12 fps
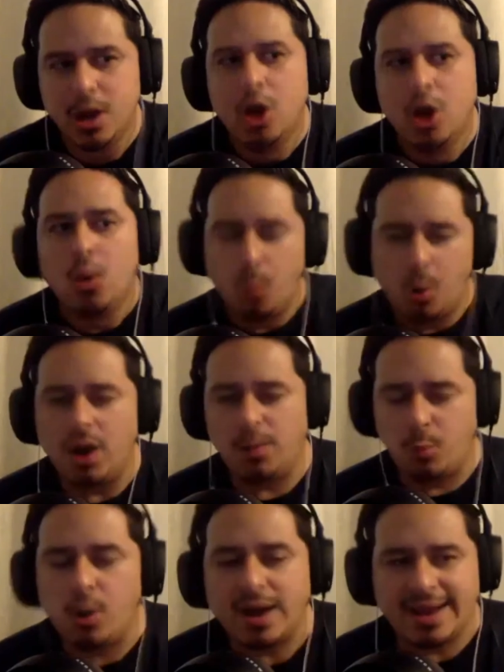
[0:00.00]

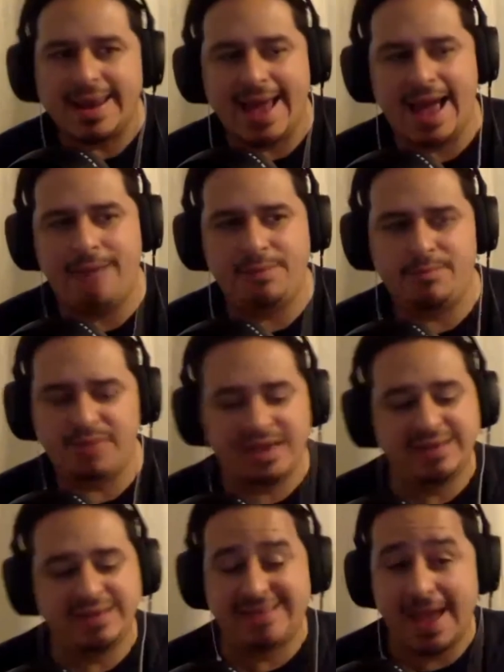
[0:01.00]
what can happen,
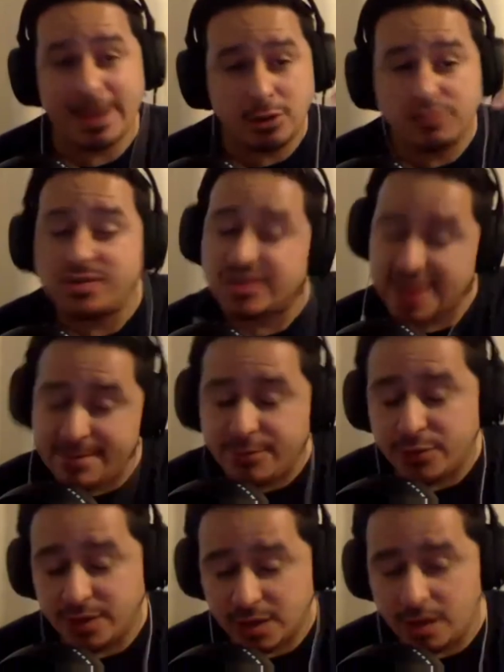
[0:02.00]
because that goes the same for
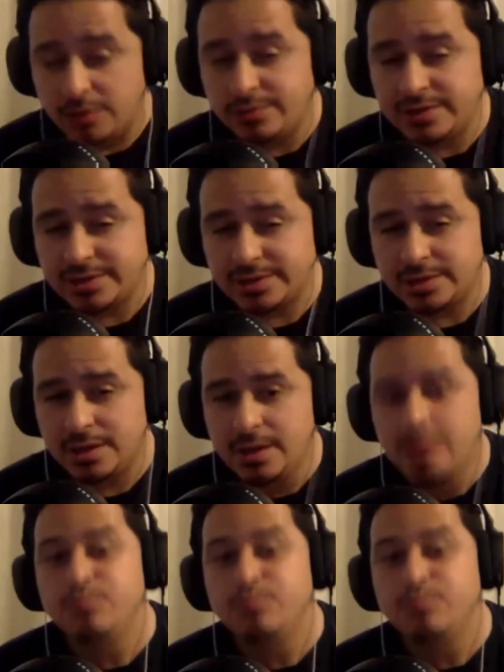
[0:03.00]
the colorist, and